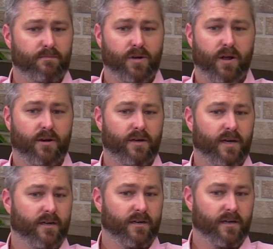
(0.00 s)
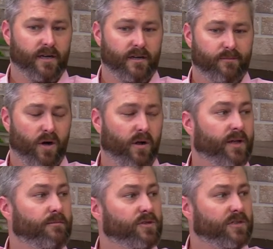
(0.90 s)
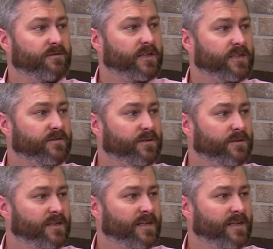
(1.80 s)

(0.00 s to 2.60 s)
put on an um, all day music festival.